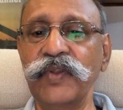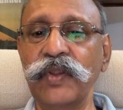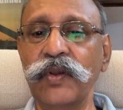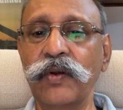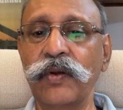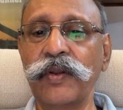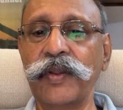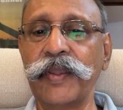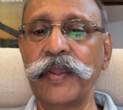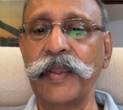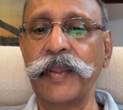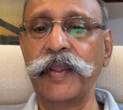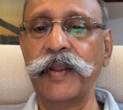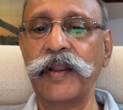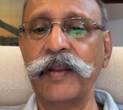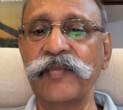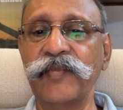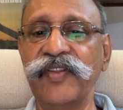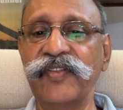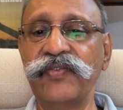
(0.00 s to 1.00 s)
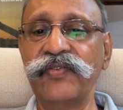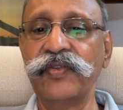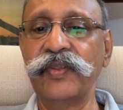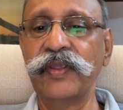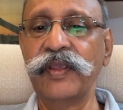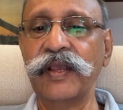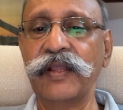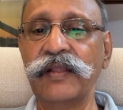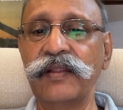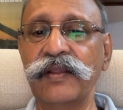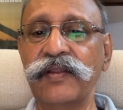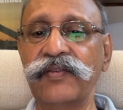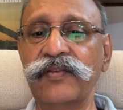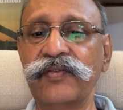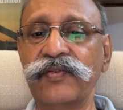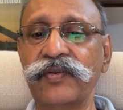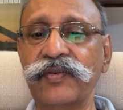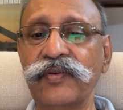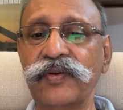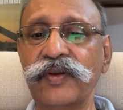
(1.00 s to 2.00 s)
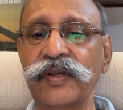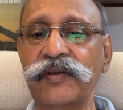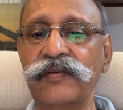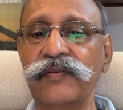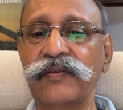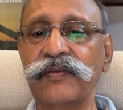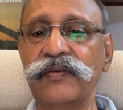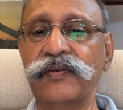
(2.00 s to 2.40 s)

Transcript: Okay, let me see others who have.